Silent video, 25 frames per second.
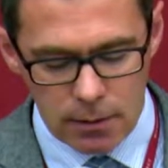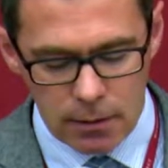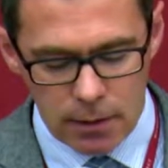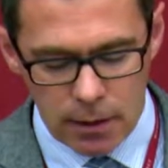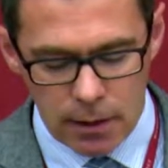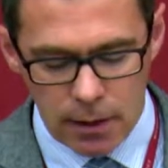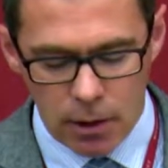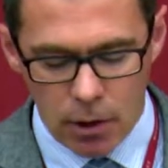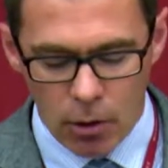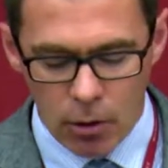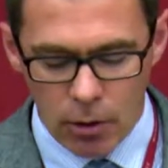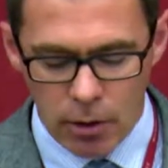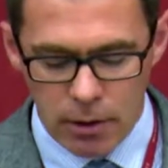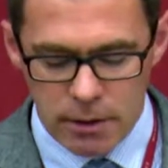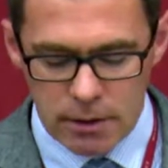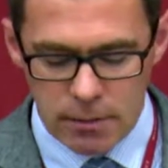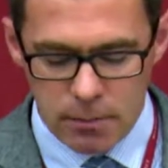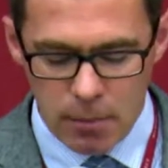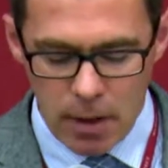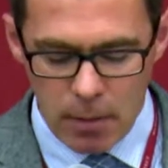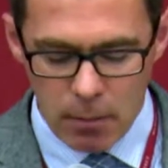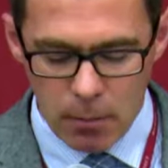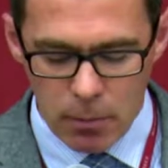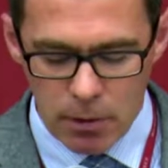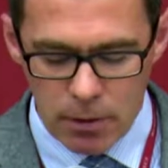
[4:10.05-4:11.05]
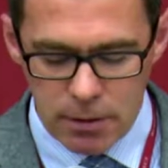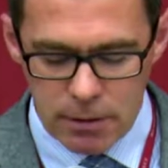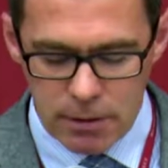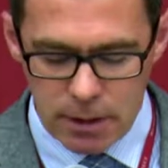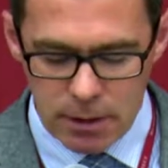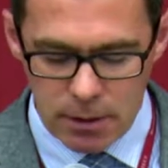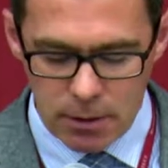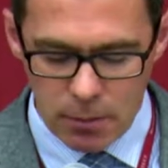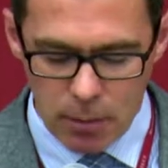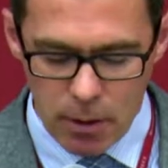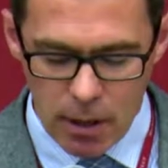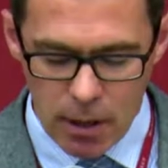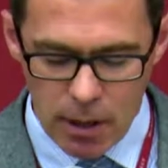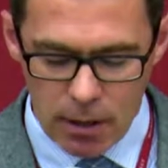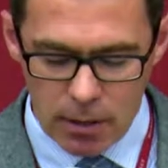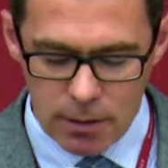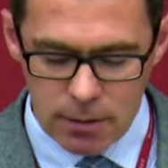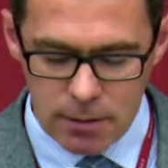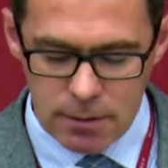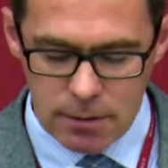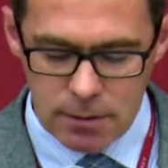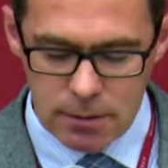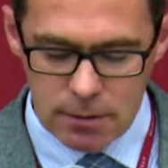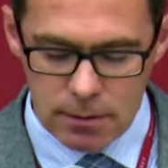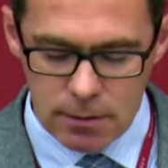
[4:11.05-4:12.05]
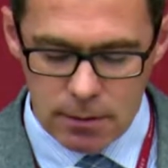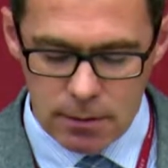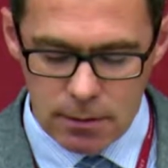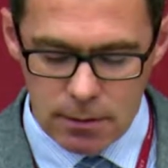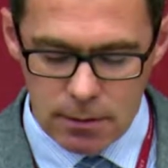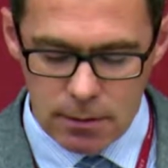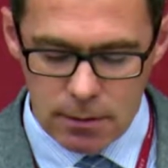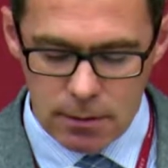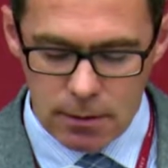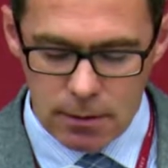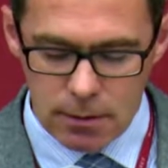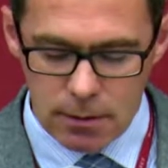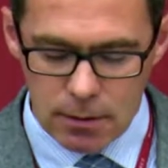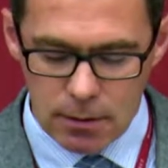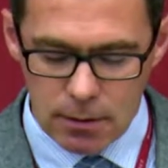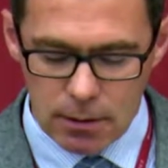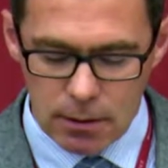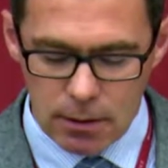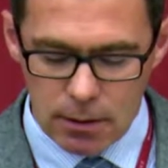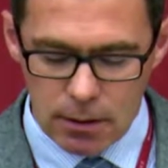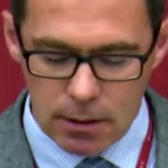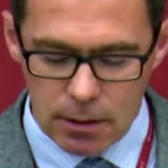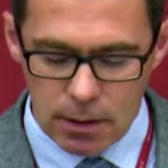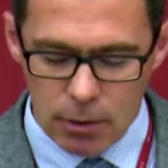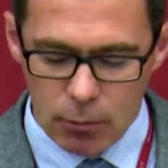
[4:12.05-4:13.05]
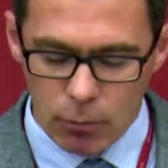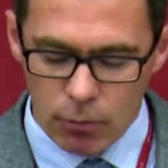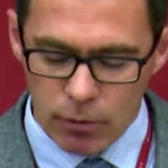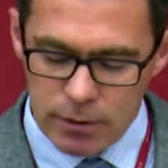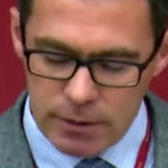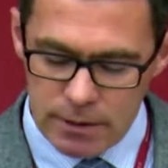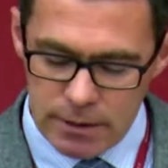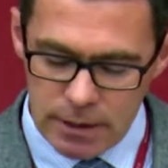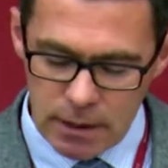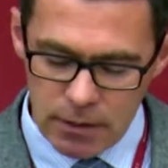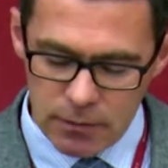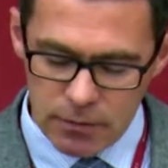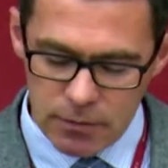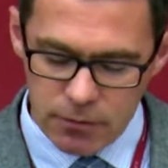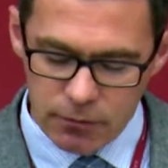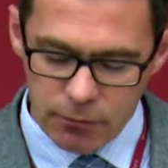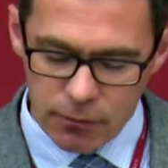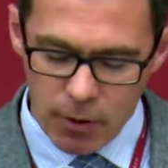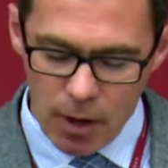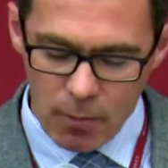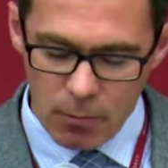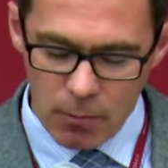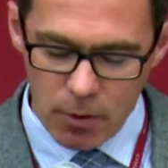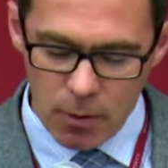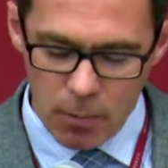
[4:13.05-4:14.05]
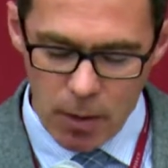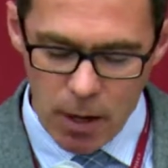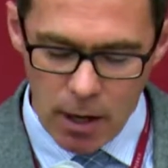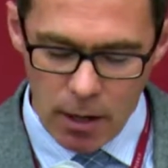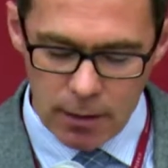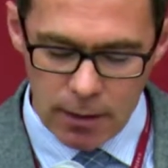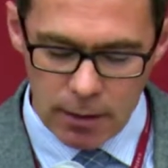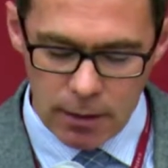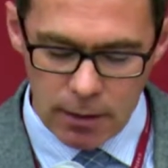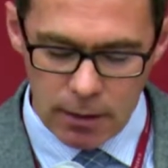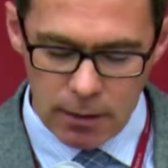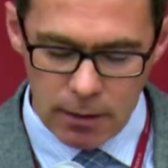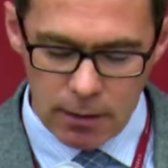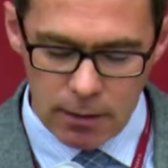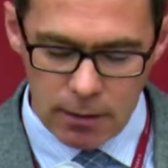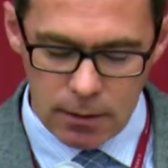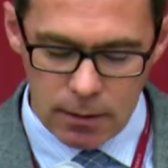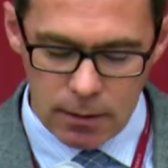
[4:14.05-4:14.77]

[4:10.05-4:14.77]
in all its members and parts. It receives from the body,